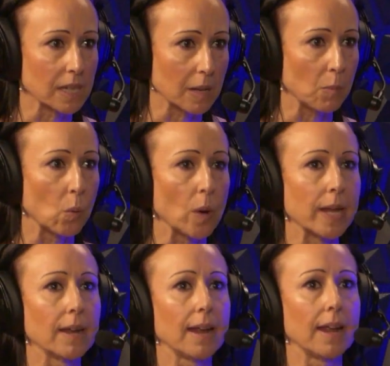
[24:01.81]
a little
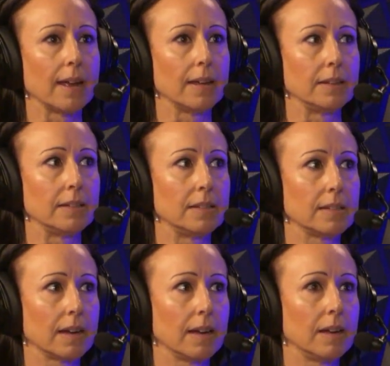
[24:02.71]
boy, and
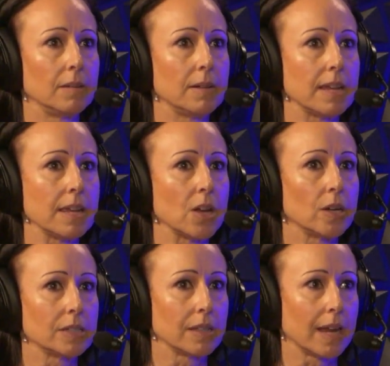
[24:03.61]
he
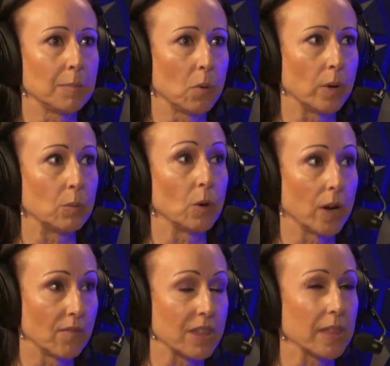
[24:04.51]
got to that point where
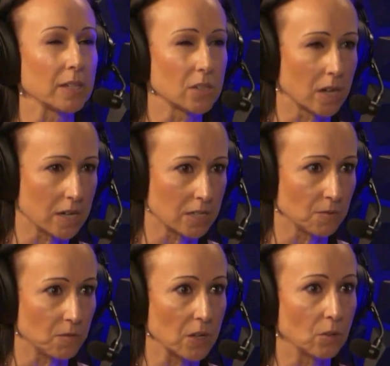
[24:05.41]
everything started to
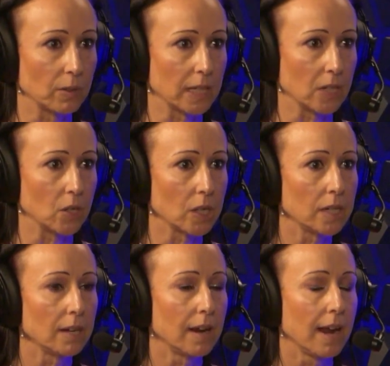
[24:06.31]
feel really good,